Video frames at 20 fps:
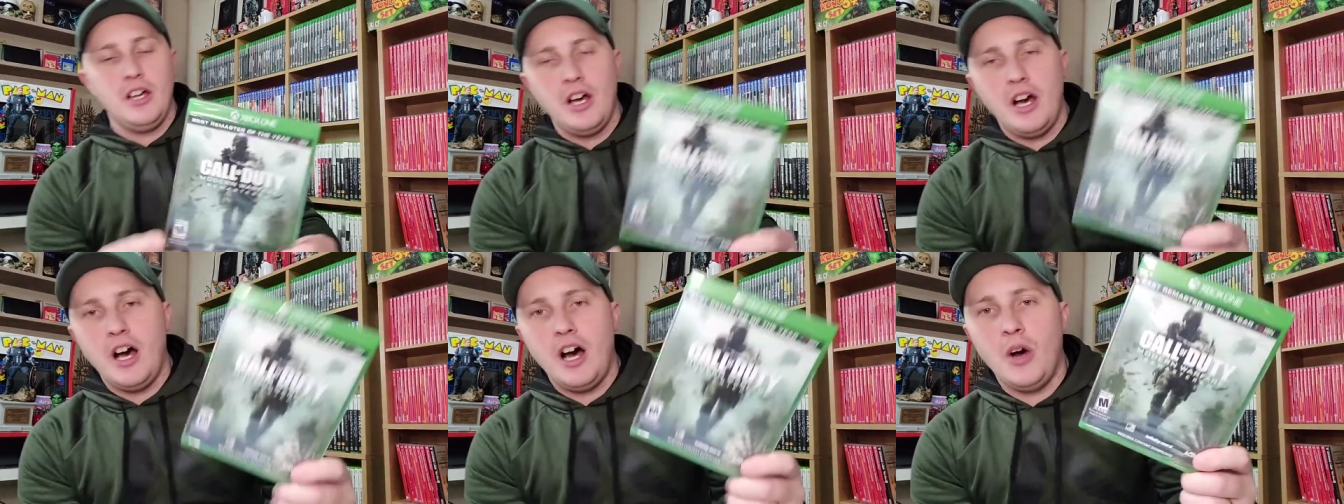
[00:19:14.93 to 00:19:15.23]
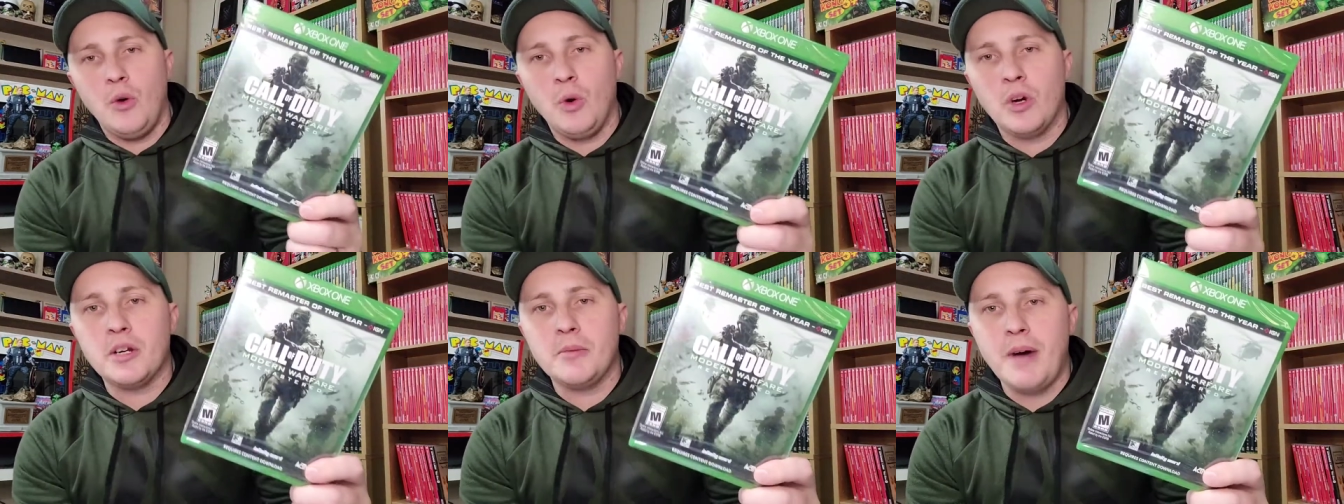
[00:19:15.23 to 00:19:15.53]

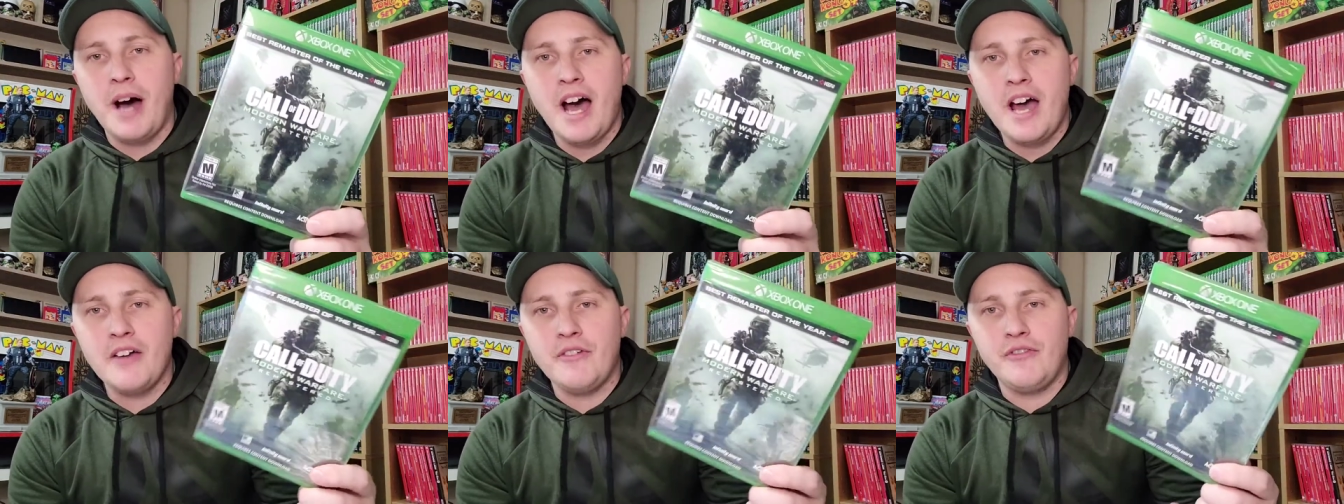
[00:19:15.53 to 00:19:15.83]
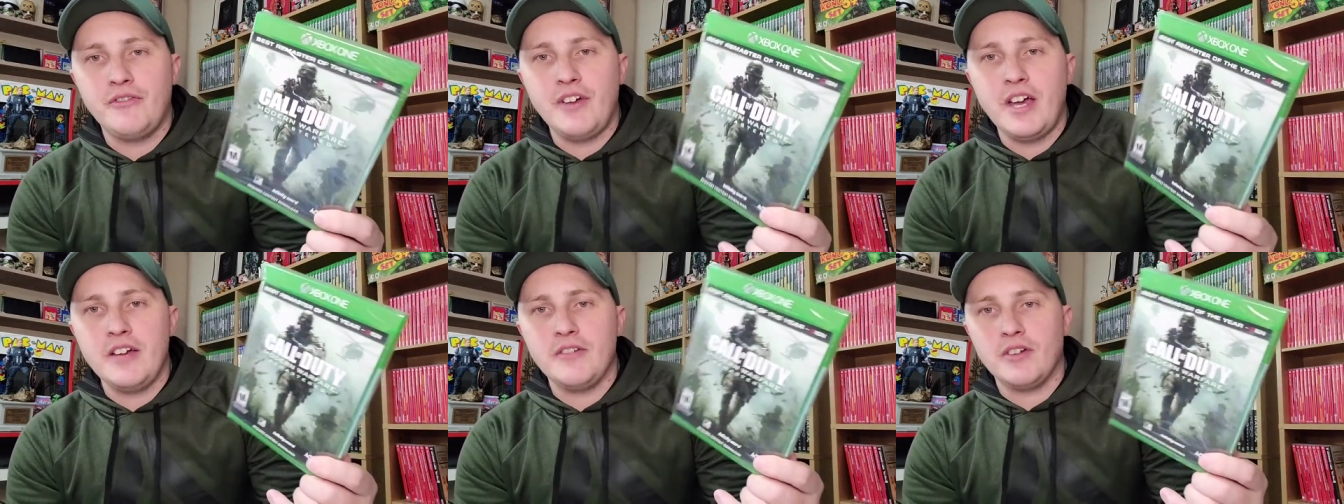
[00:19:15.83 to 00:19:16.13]
Uh, one of my
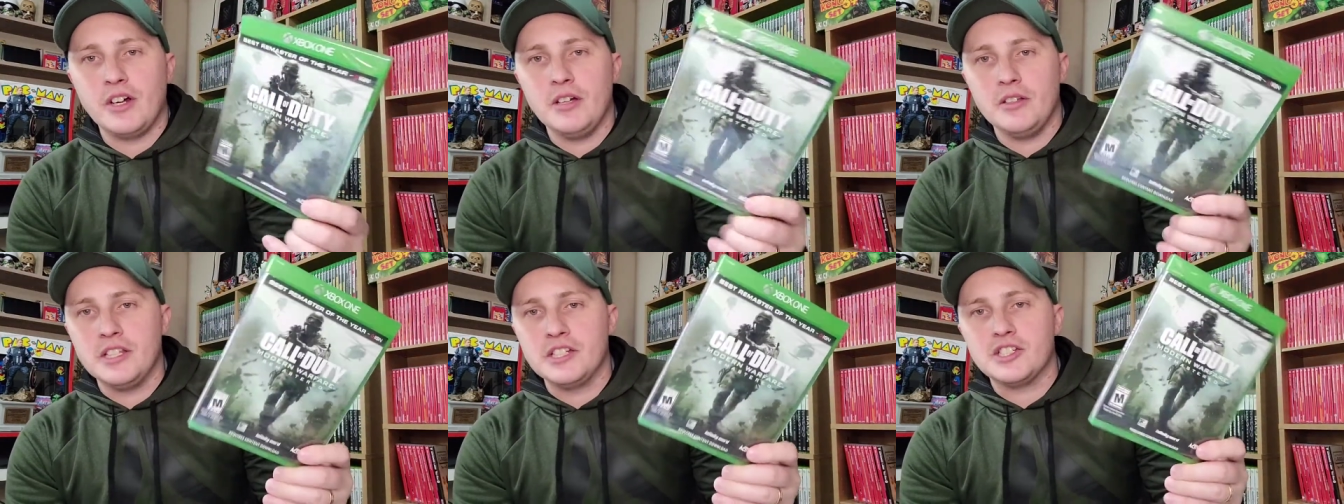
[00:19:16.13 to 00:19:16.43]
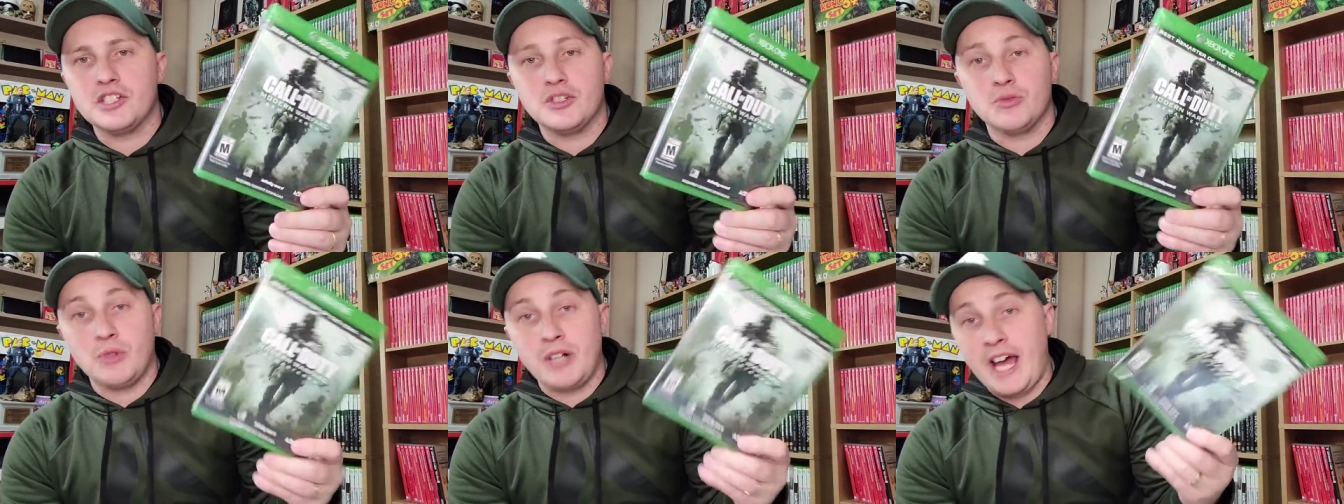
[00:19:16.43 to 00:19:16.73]
favorite,
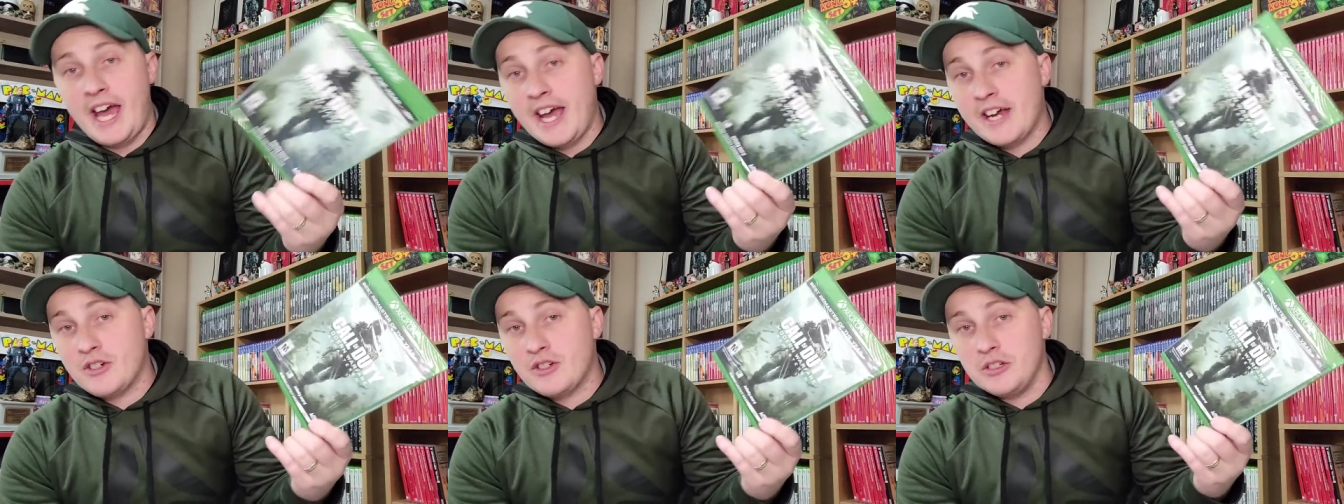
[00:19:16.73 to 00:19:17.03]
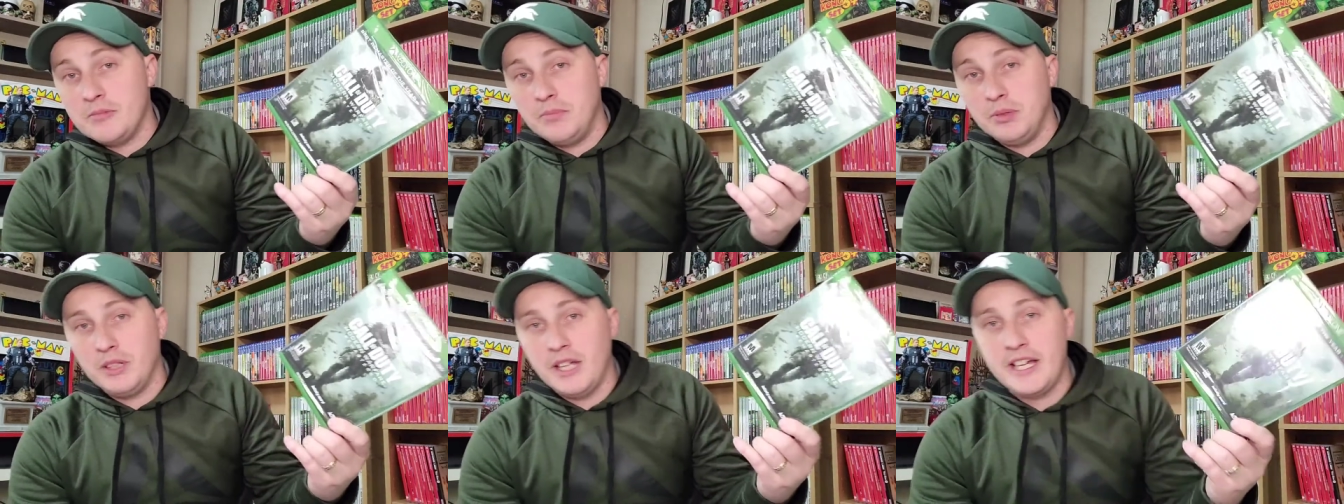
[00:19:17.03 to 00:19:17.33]
this is when I
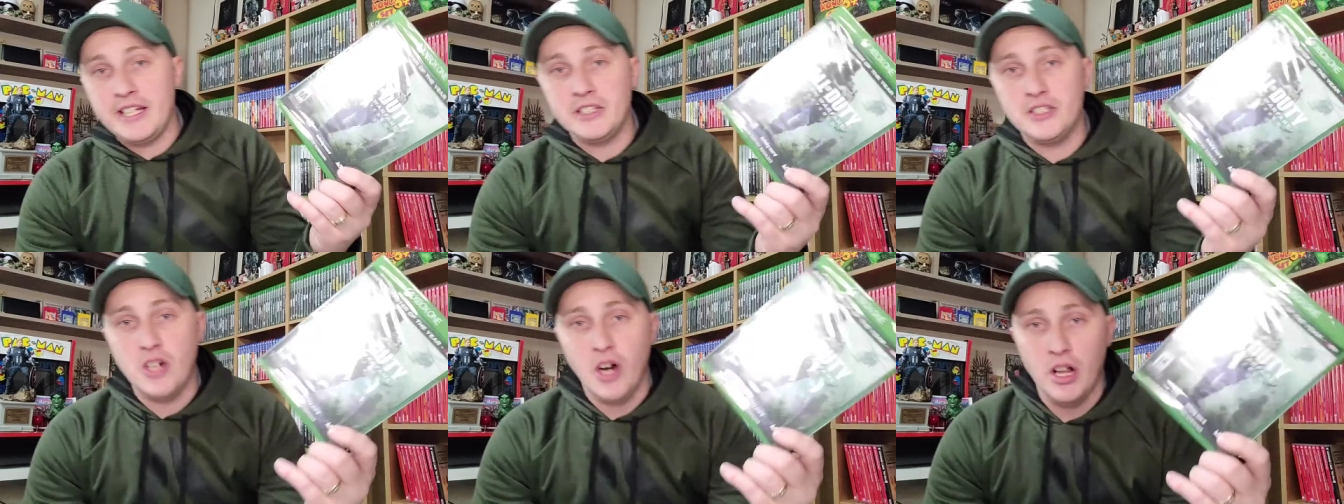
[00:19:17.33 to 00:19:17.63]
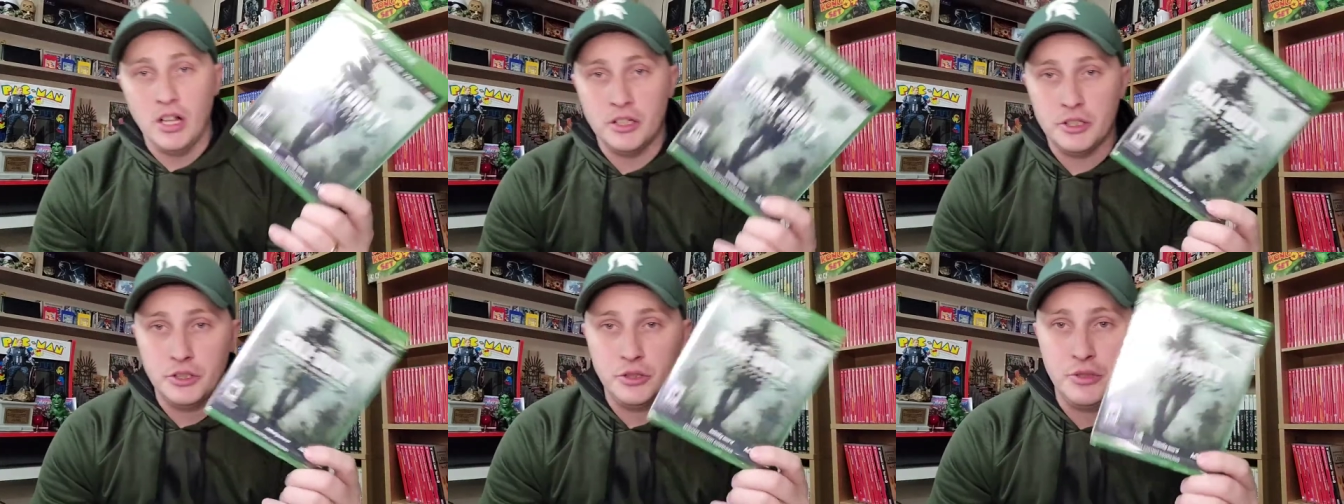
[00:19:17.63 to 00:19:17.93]
actually played
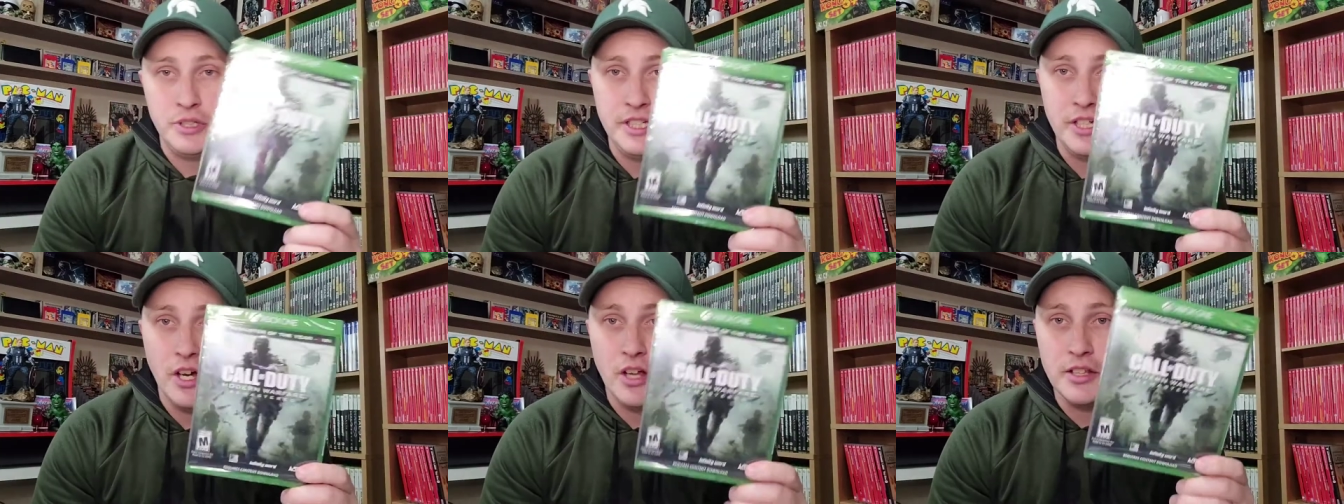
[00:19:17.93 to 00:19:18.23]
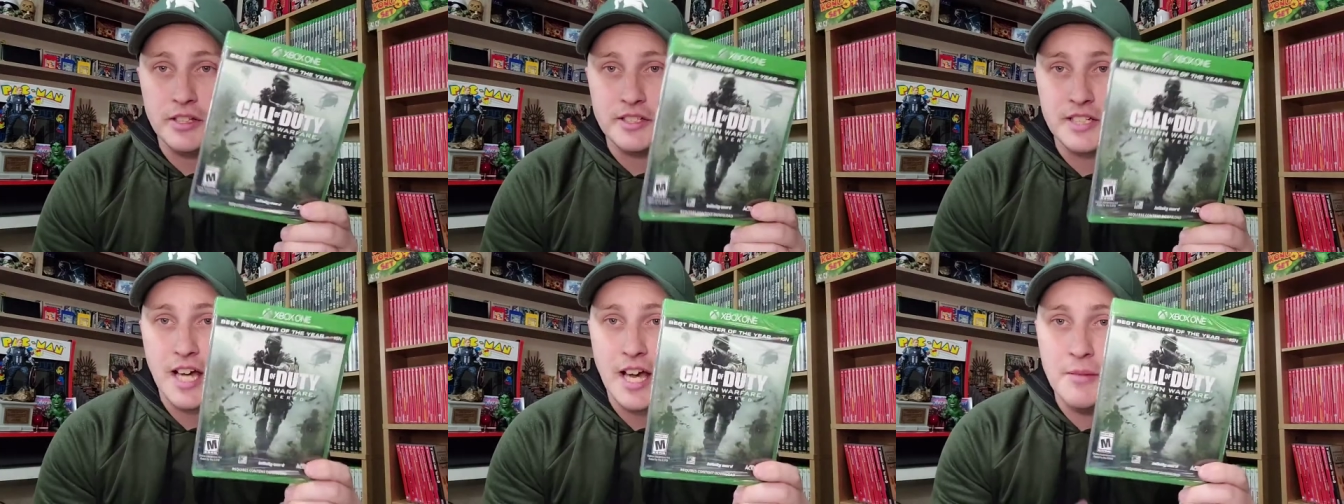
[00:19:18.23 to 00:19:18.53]
Call of Duty all
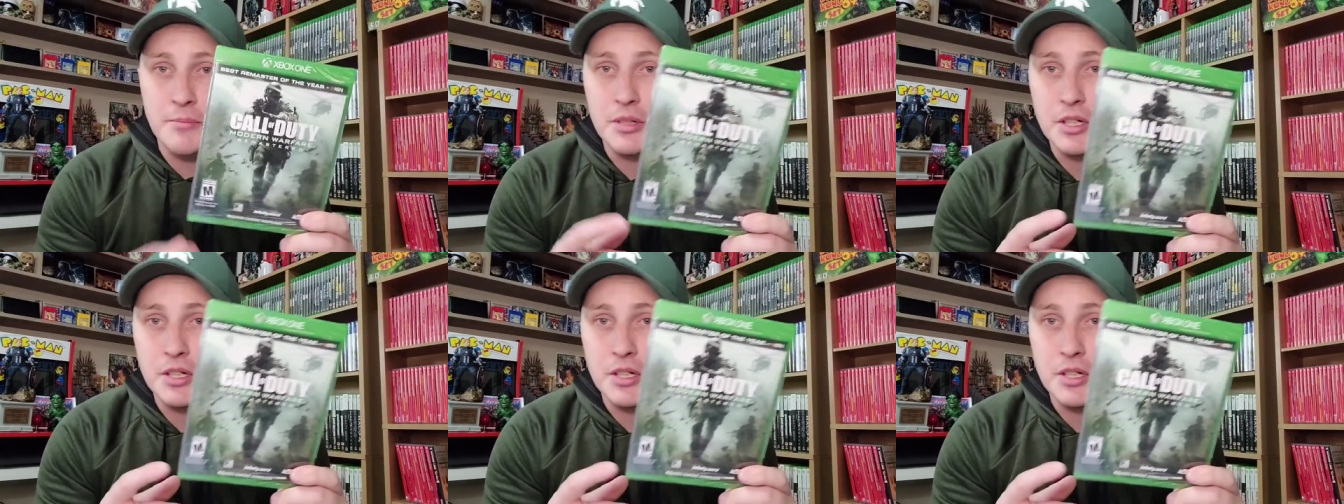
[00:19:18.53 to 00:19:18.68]
the time,